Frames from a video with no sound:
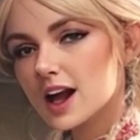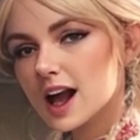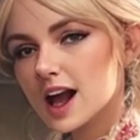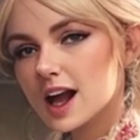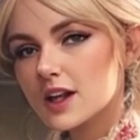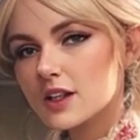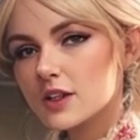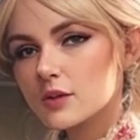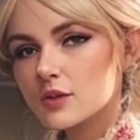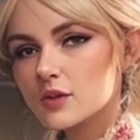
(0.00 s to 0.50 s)

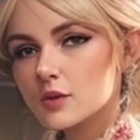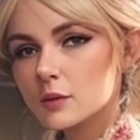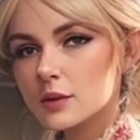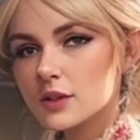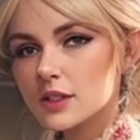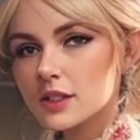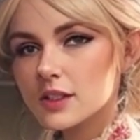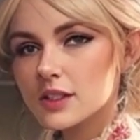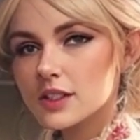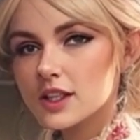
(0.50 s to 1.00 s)
Add the
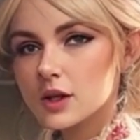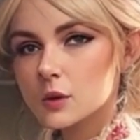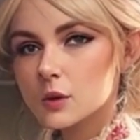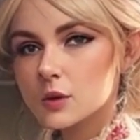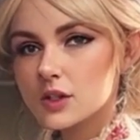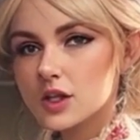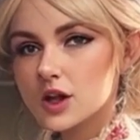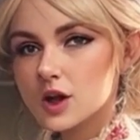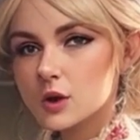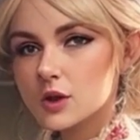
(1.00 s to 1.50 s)
fermented
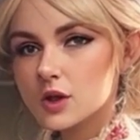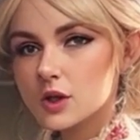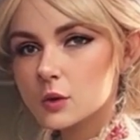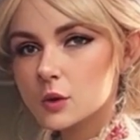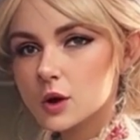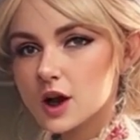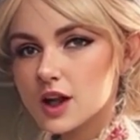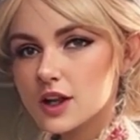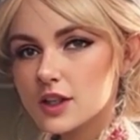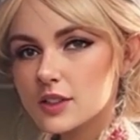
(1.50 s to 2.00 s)
liquid dough as
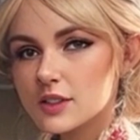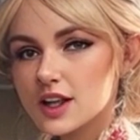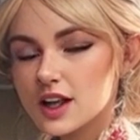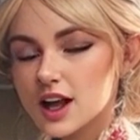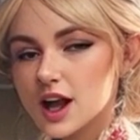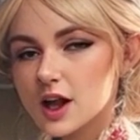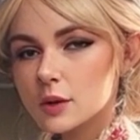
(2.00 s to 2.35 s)
well,